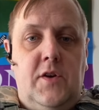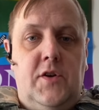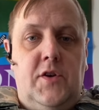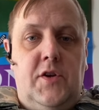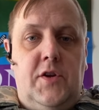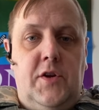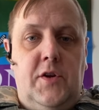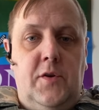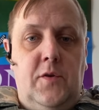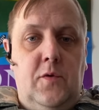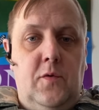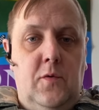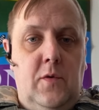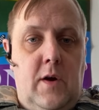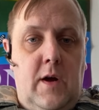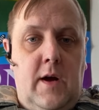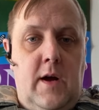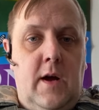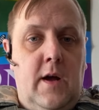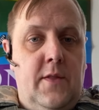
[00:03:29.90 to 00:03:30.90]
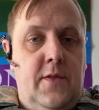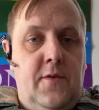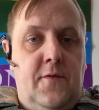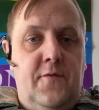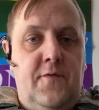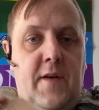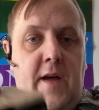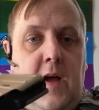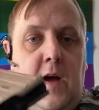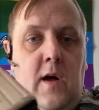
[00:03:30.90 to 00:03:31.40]
to uh, the
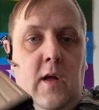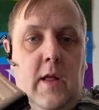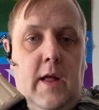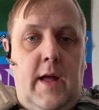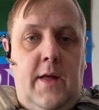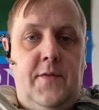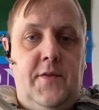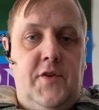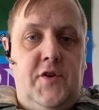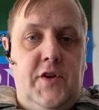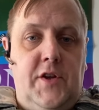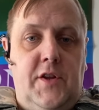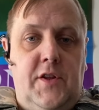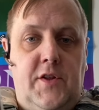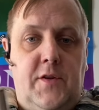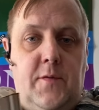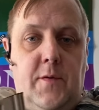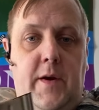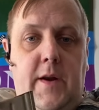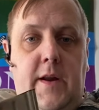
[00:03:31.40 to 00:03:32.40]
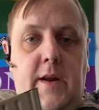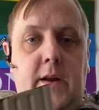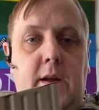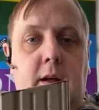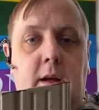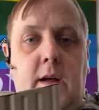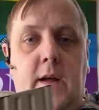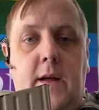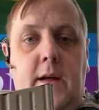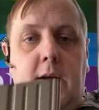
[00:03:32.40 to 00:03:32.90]
FAL and the G3,
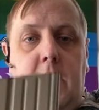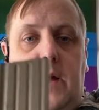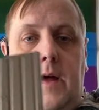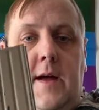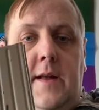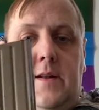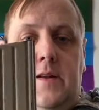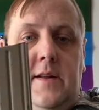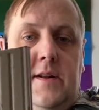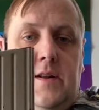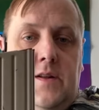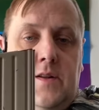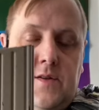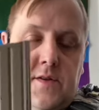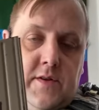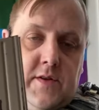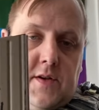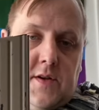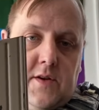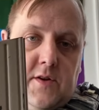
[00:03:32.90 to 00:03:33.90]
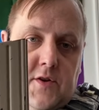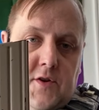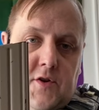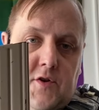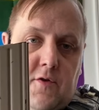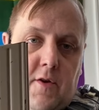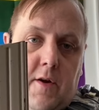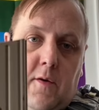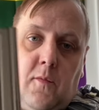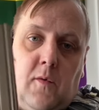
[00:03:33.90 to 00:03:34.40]
and it is
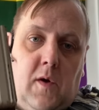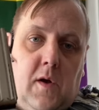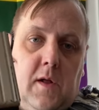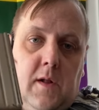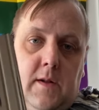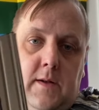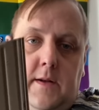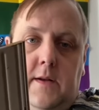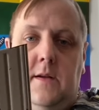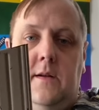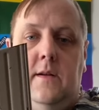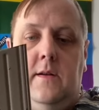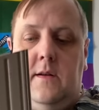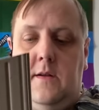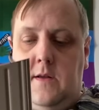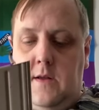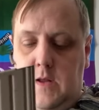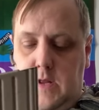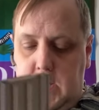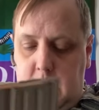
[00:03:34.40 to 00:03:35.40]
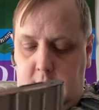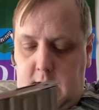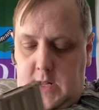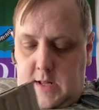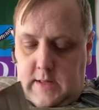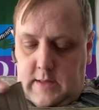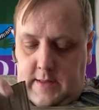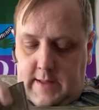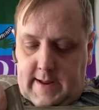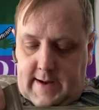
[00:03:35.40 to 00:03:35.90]
straight-walled.
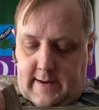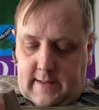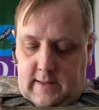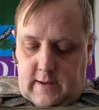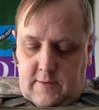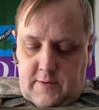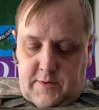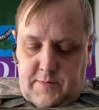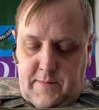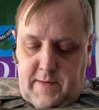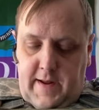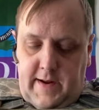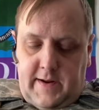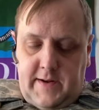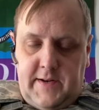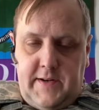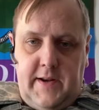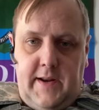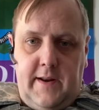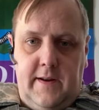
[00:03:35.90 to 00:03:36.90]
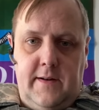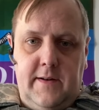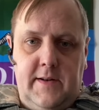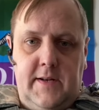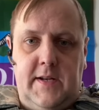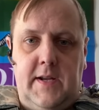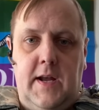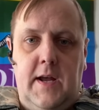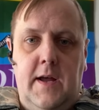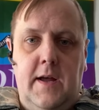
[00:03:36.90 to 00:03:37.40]
Like those
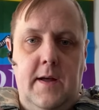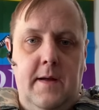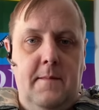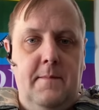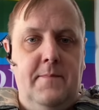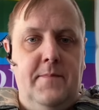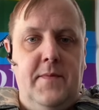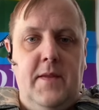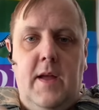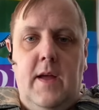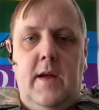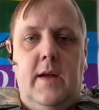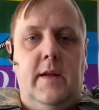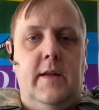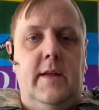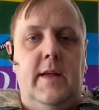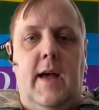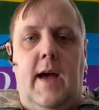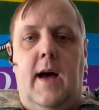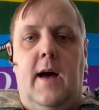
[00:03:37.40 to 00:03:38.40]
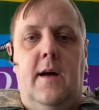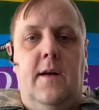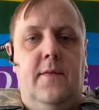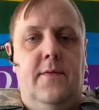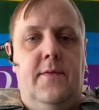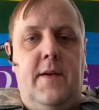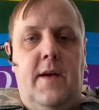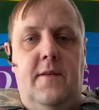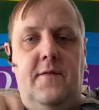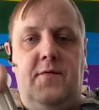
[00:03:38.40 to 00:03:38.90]
magazines, yeah,
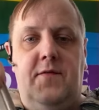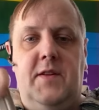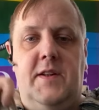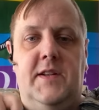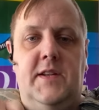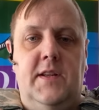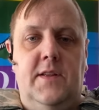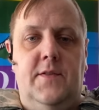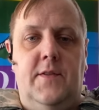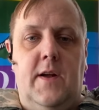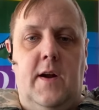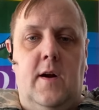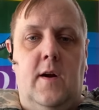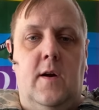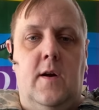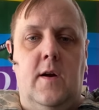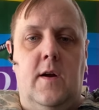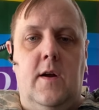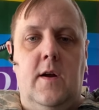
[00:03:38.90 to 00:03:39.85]
that fits in there,